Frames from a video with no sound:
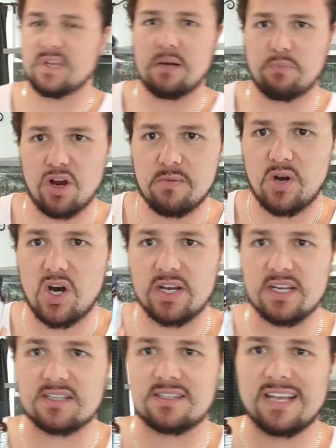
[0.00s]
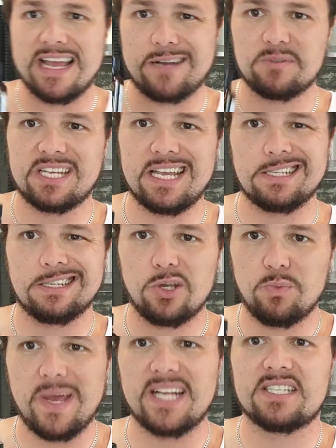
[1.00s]
Now, probiotics helps get
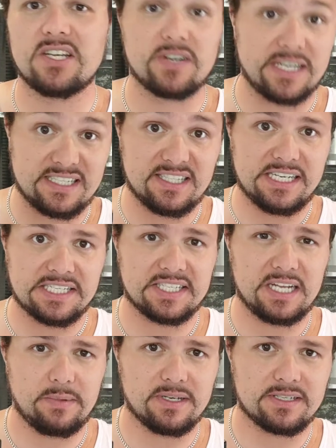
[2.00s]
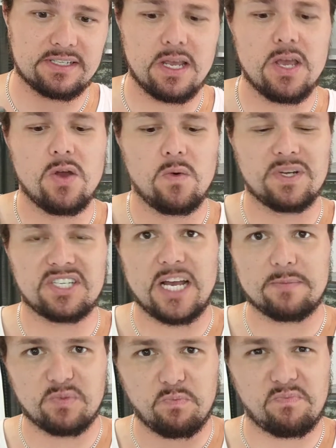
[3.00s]
good bacteria into your stomachs, which
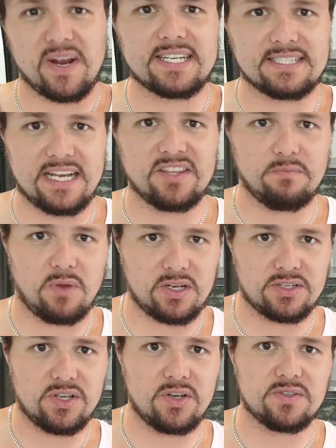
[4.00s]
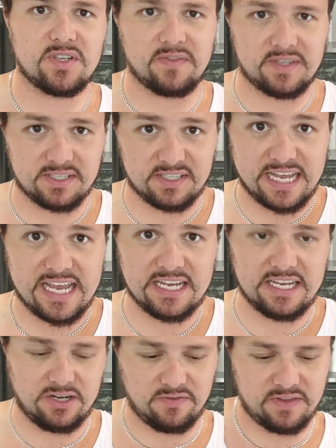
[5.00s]
helps break down the molecules of the
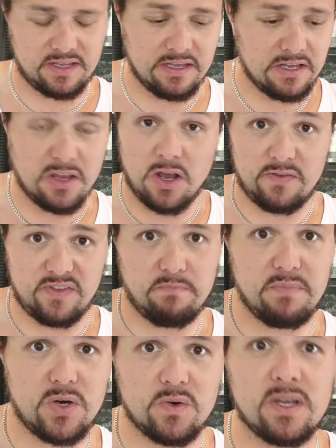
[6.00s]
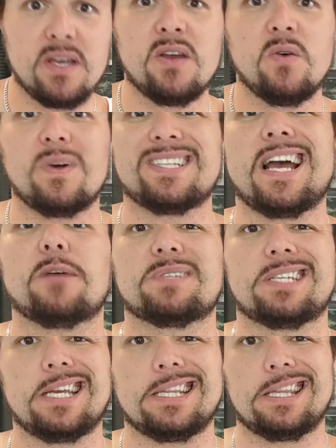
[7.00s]
steak and of the milk, which
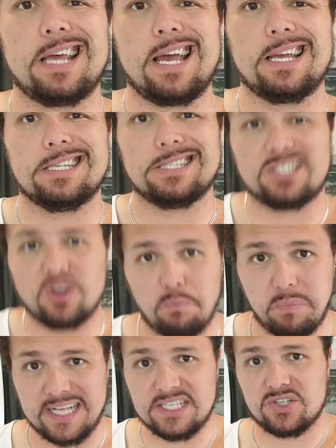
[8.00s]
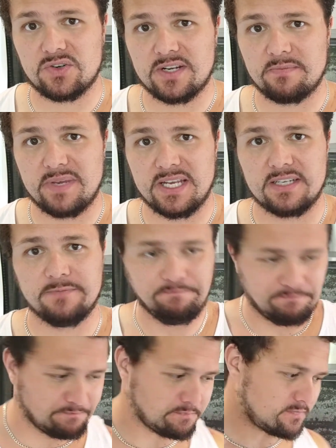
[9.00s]
helps get that into your bloodstream better.
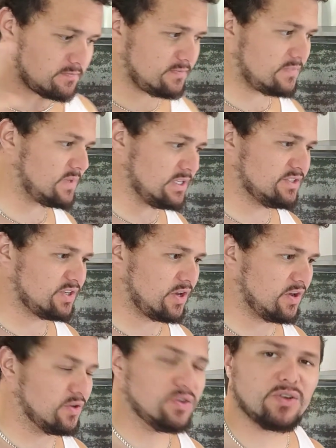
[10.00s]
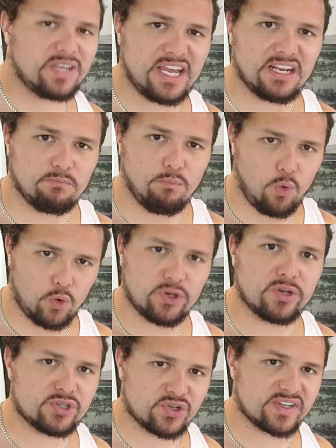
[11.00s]
So you get more
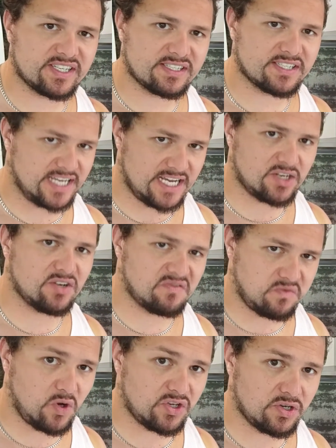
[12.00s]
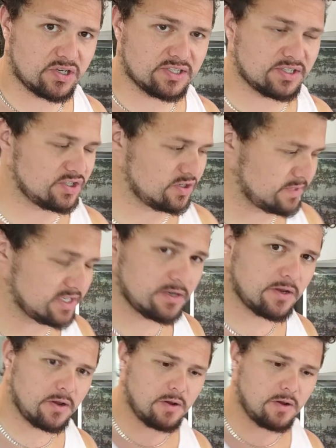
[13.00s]
nutrients out of what you're consuming.